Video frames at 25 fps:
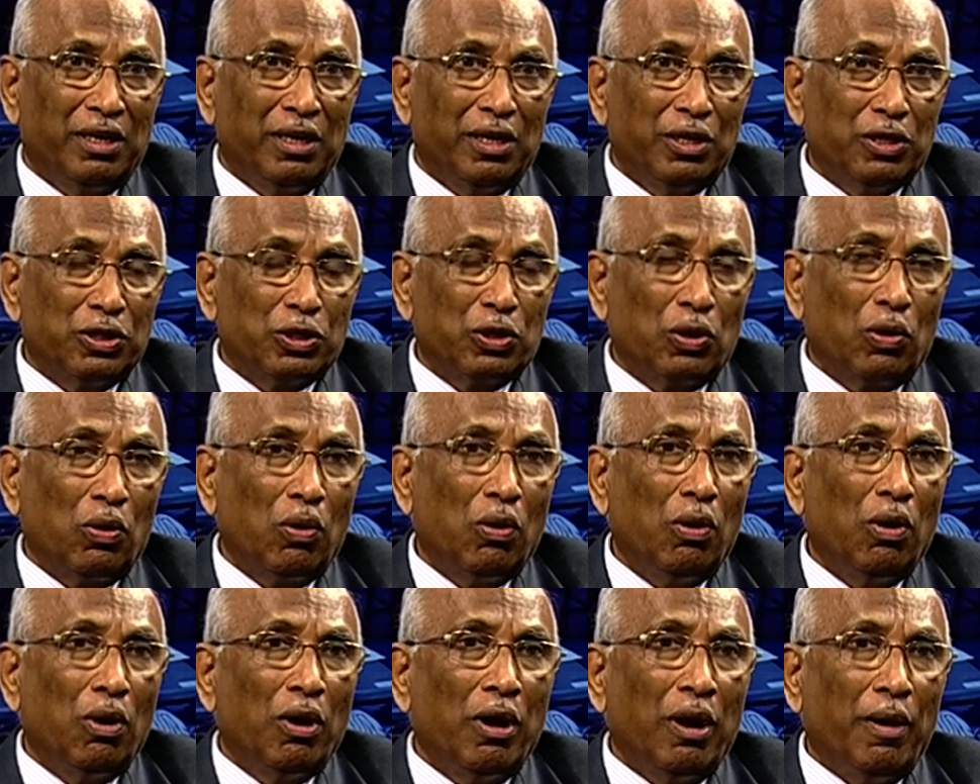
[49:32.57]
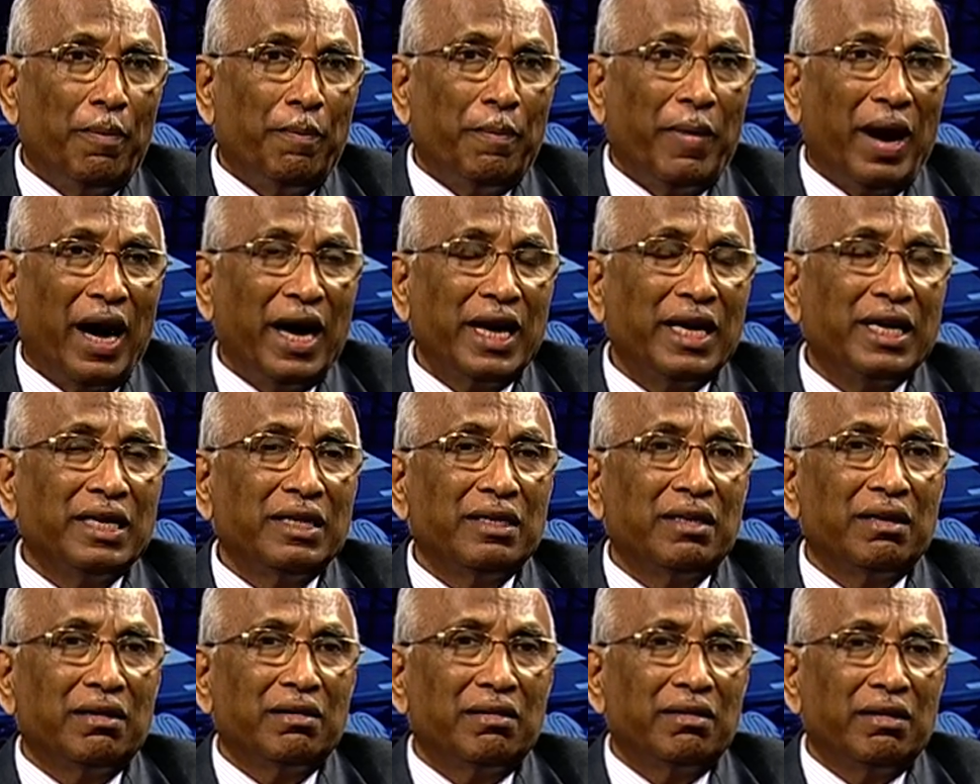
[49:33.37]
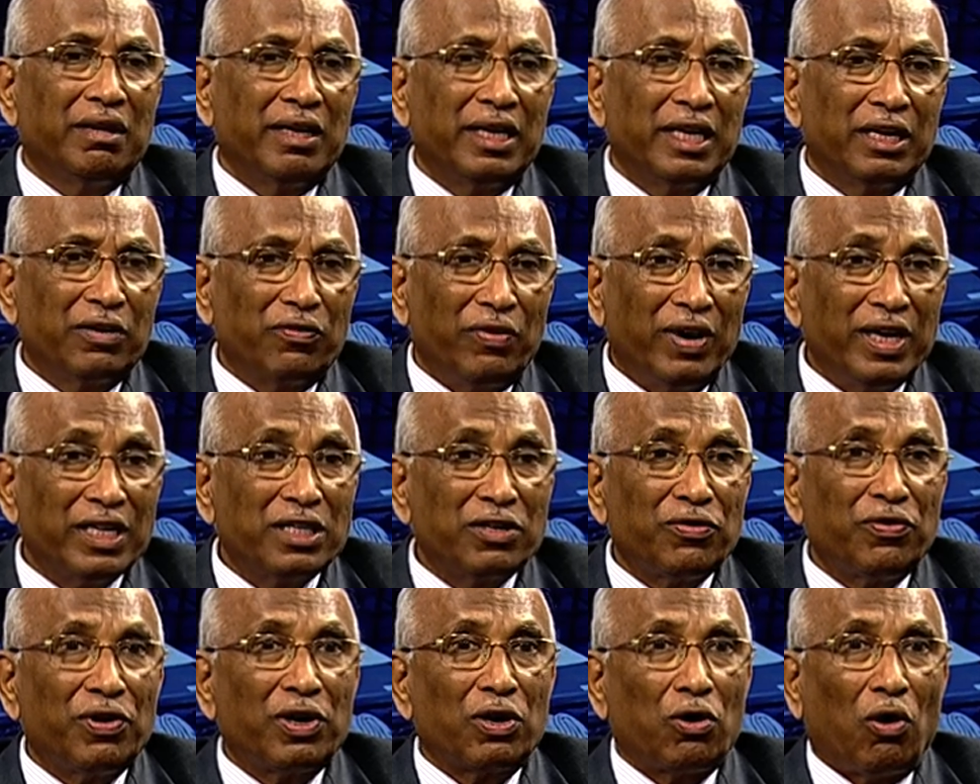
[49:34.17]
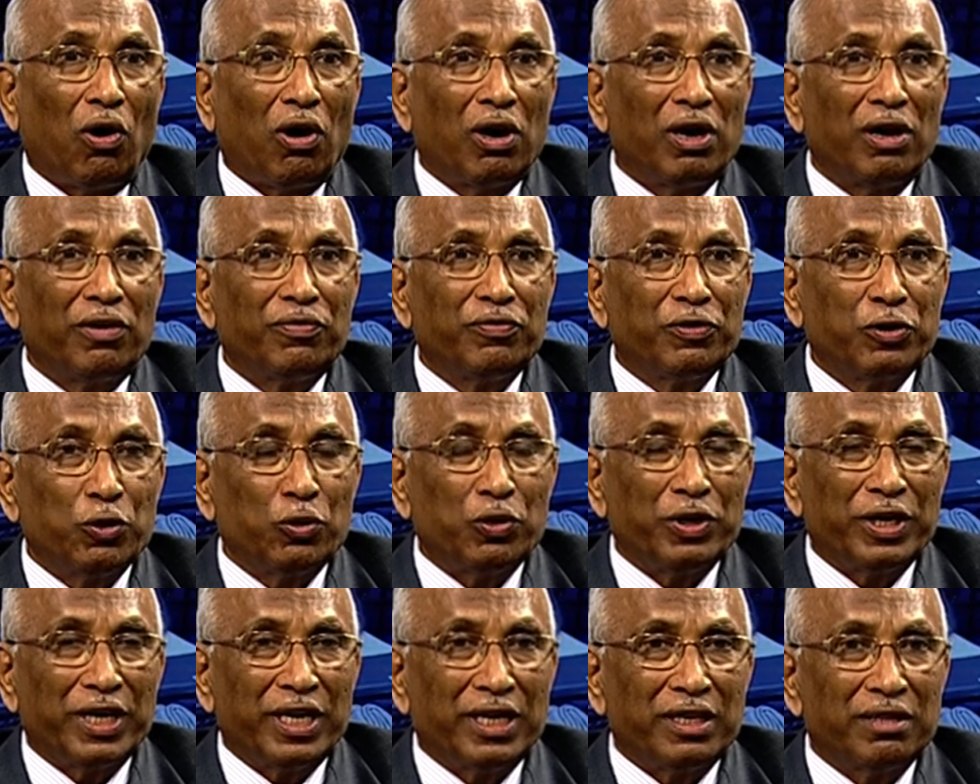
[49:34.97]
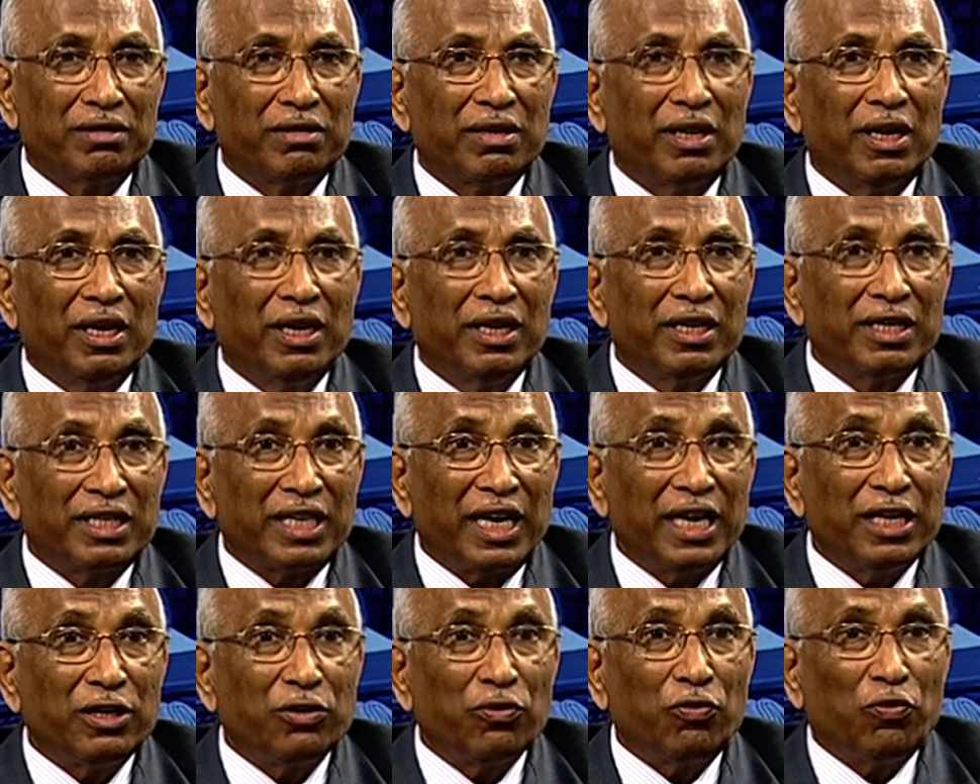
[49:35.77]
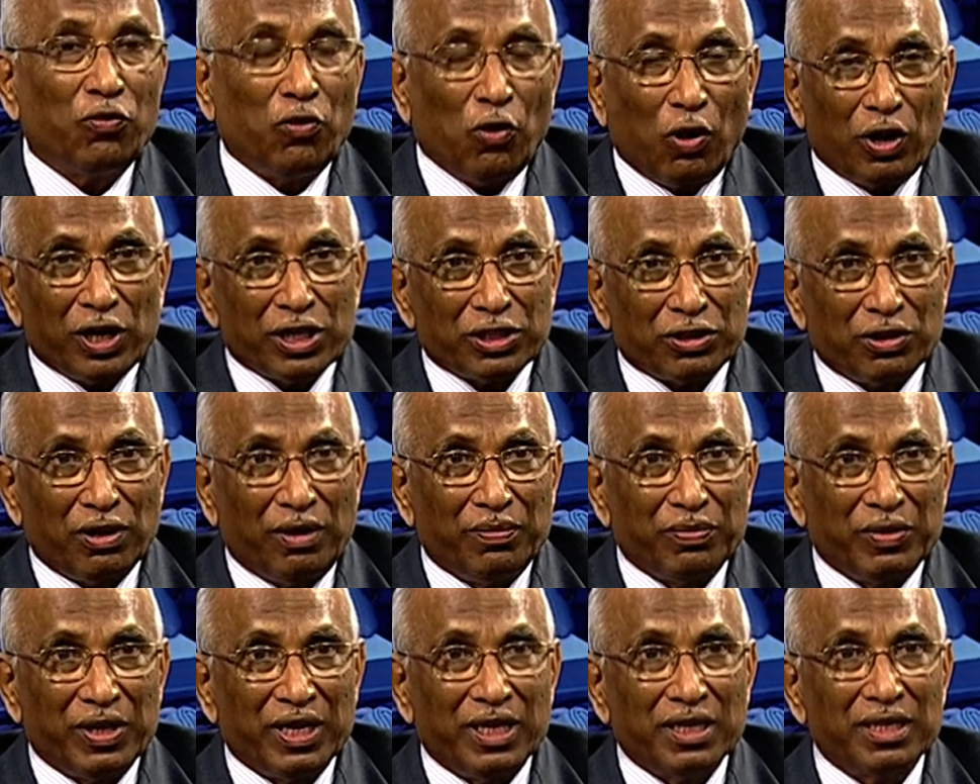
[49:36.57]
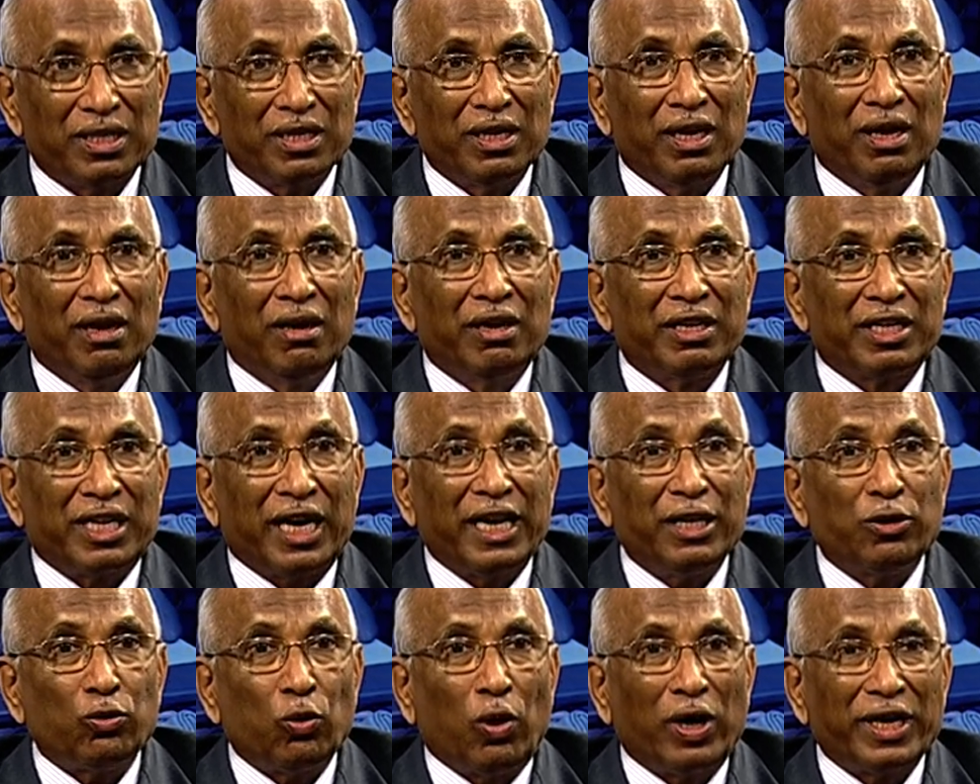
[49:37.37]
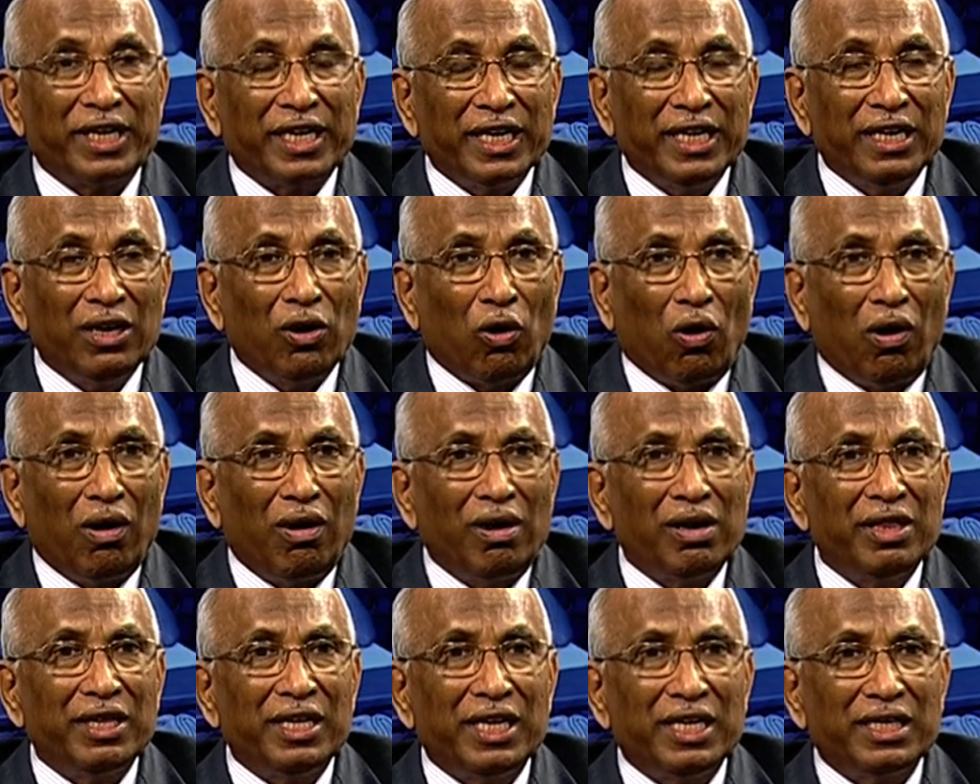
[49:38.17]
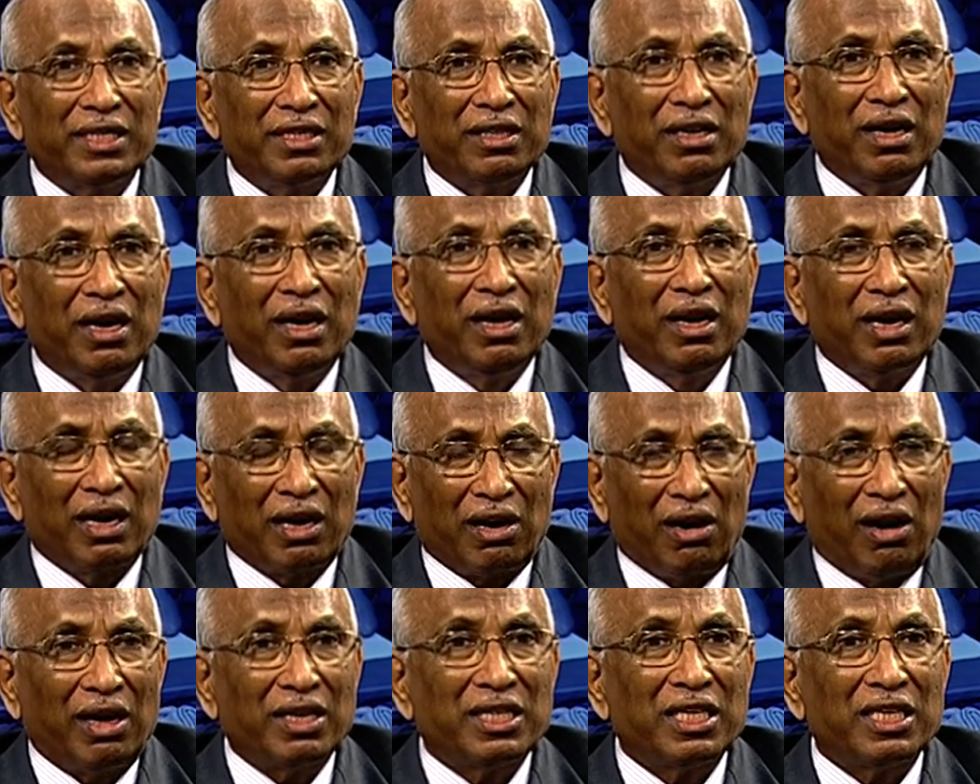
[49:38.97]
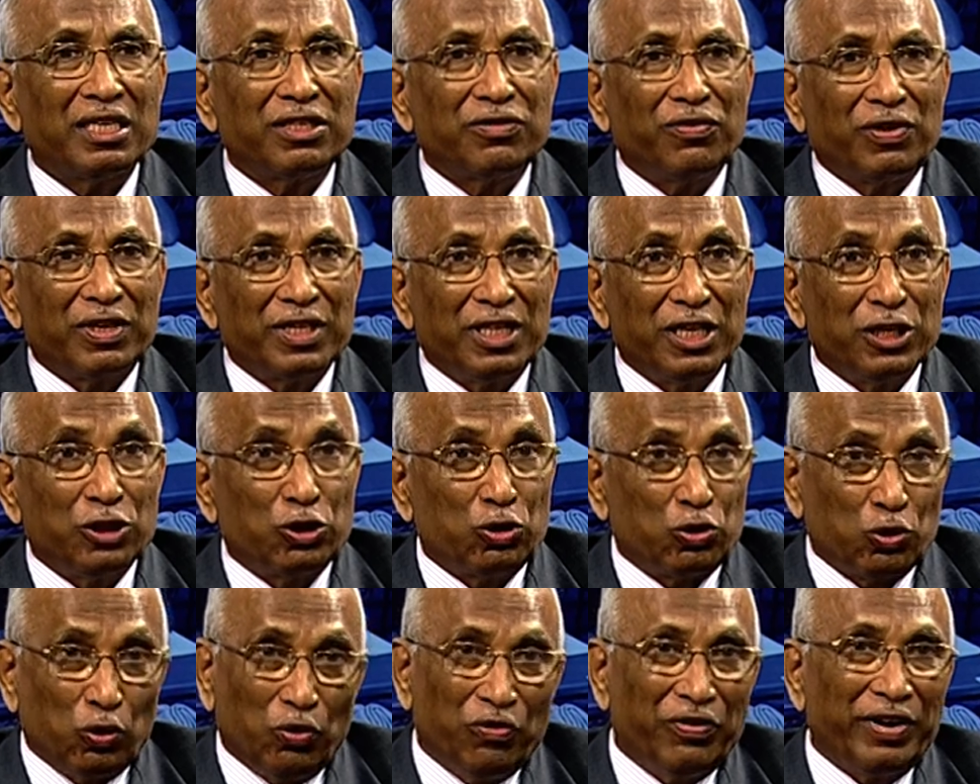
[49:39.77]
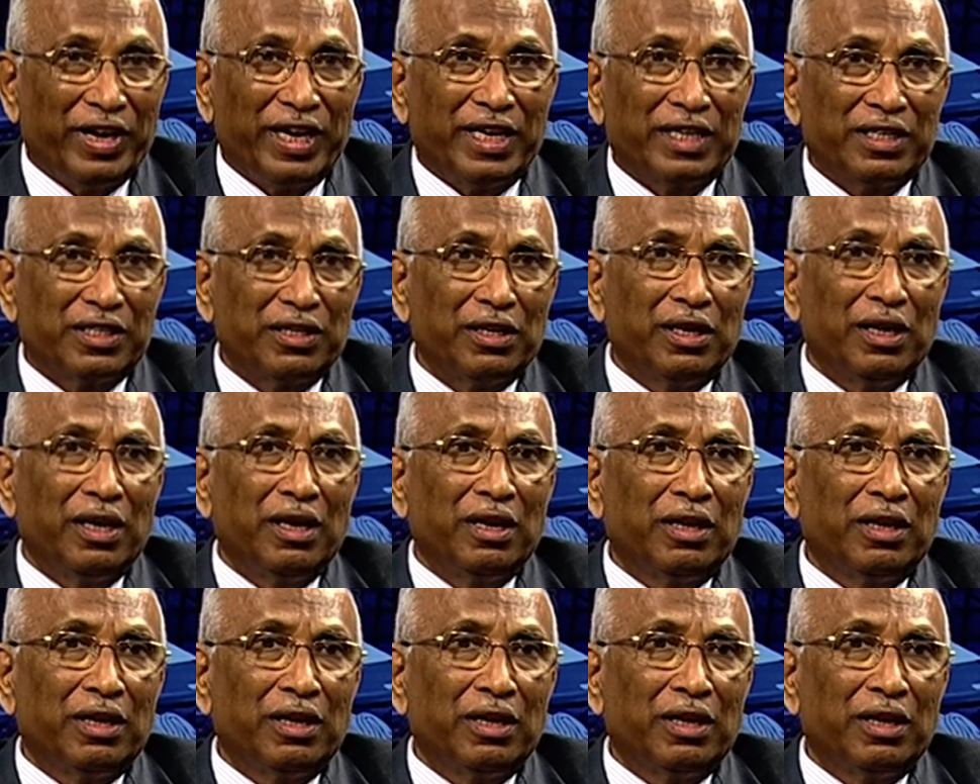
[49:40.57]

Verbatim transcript: So my request for all of you is try to focus on this try to attend all these classes for these two weeks.